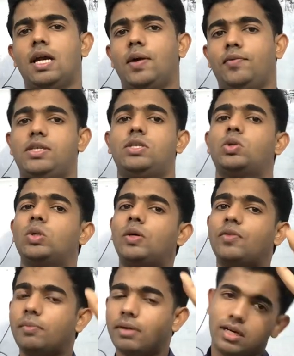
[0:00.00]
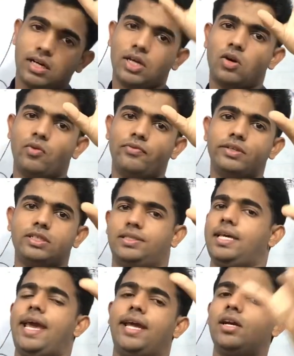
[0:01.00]
We saw from earlier onwards
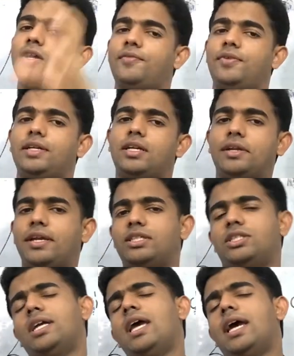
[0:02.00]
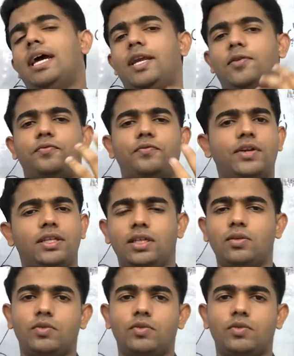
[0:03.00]
the angle of inclination and everything.